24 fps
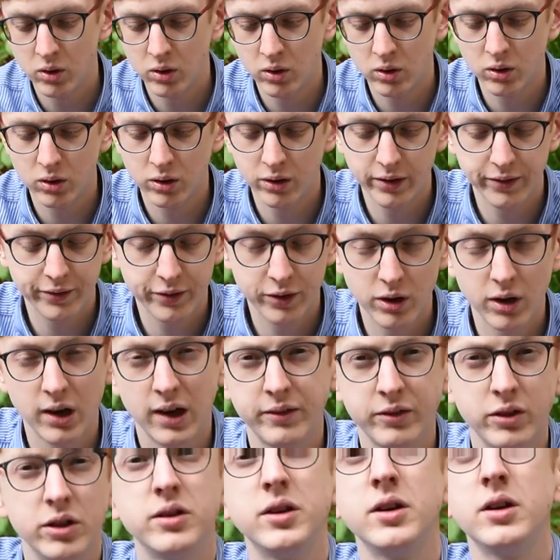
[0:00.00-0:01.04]
or if you're
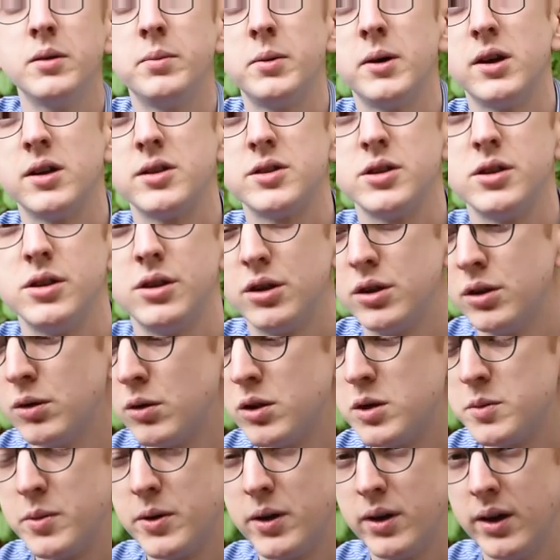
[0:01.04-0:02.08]
having a dinner party you can
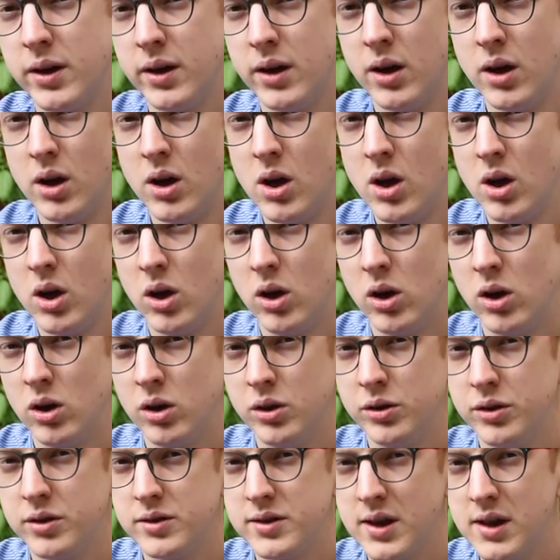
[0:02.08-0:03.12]
always put it
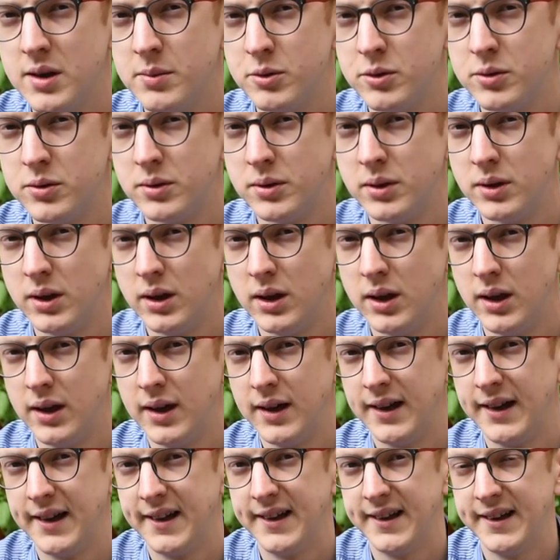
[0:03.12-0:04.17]
on your table
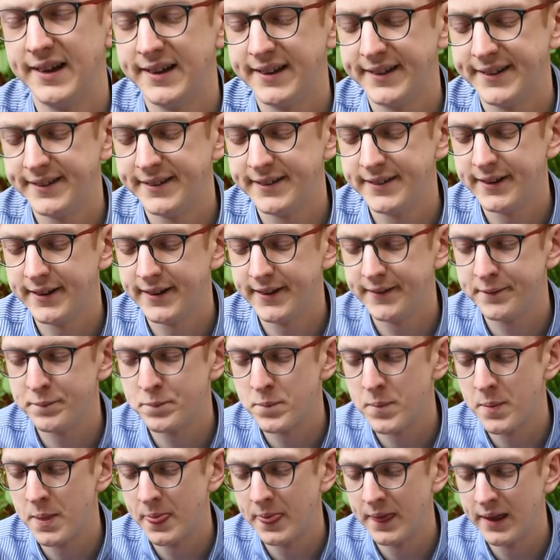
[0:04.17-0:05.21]
and
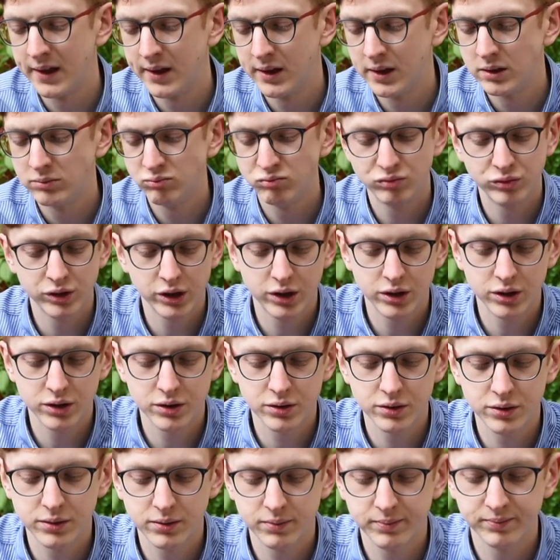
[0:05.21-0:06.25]
um, you can
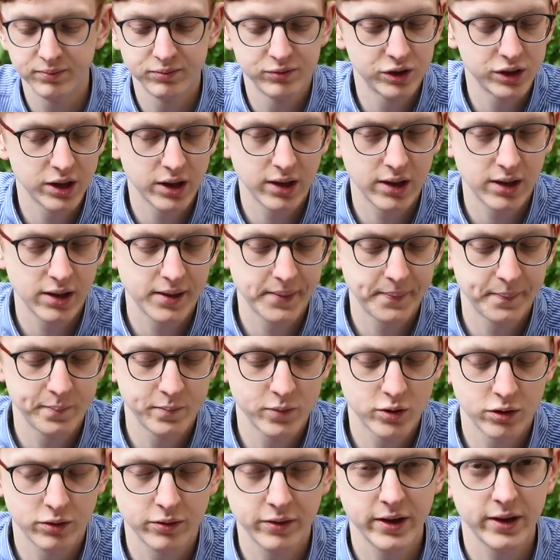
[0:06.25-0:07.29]
do say a
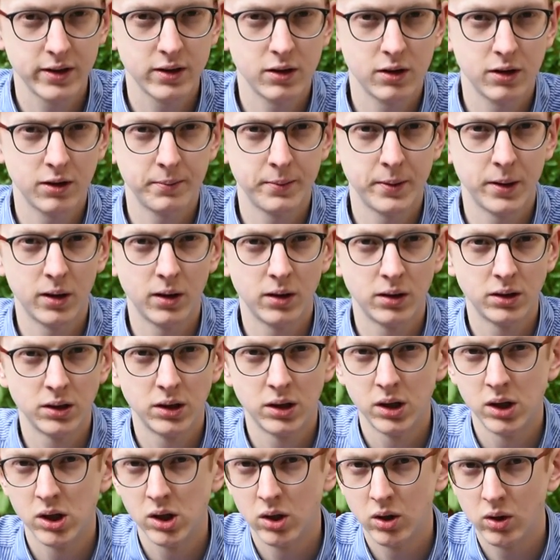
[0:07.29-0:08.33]
Korean hot pot
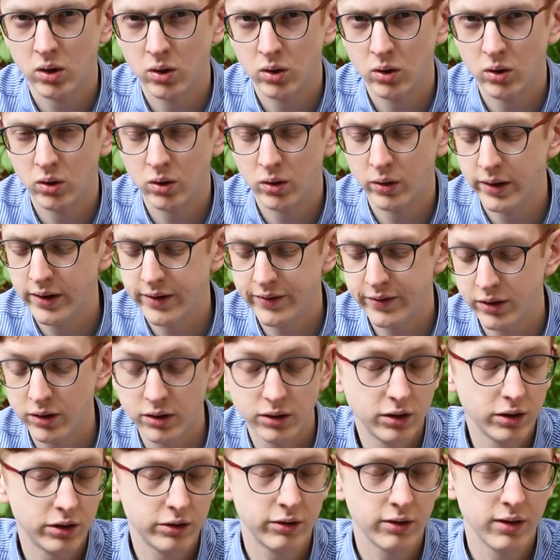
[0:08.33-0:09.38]
or
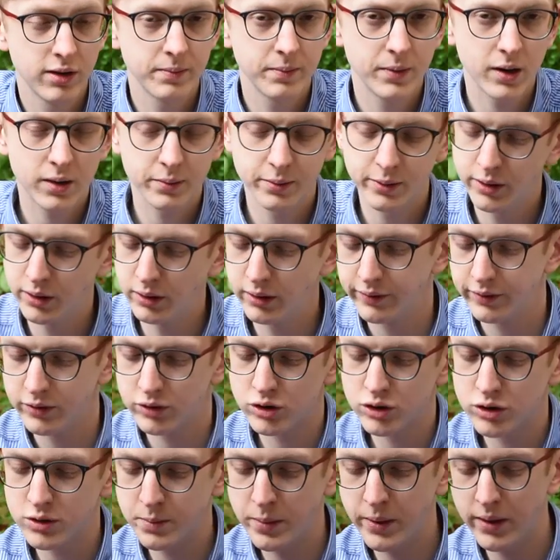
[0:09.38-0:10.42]
either the Korean barbecue. If you
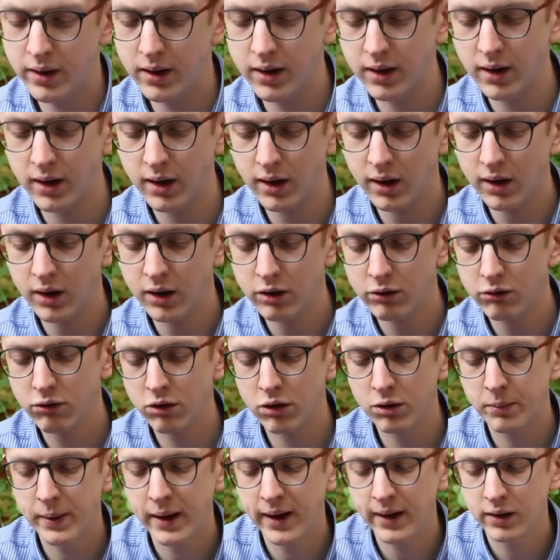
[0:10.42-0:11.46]
just put a
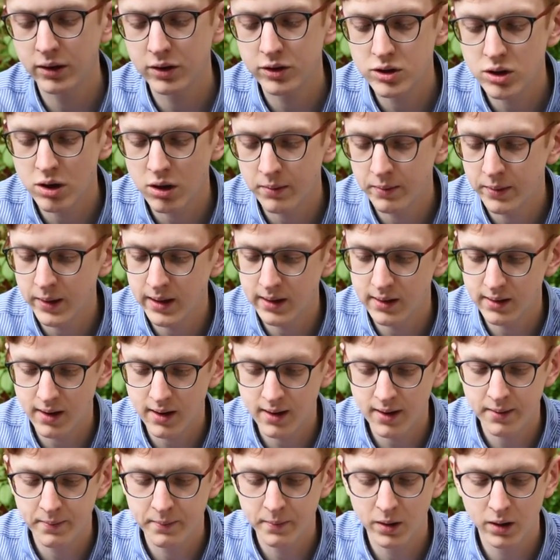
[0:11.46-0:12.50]
grill pan on top, heat it
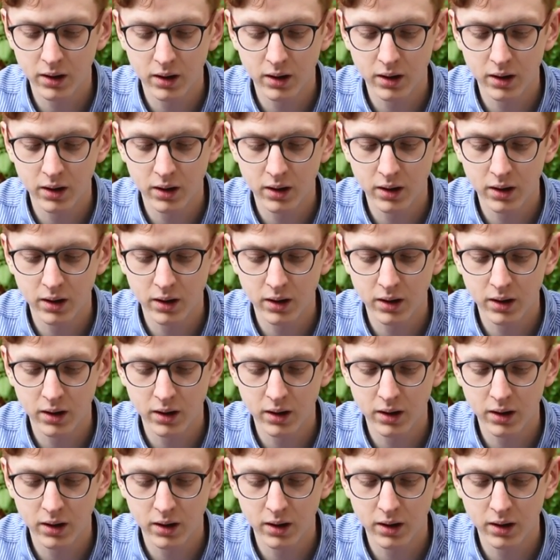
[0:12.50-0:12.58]
up,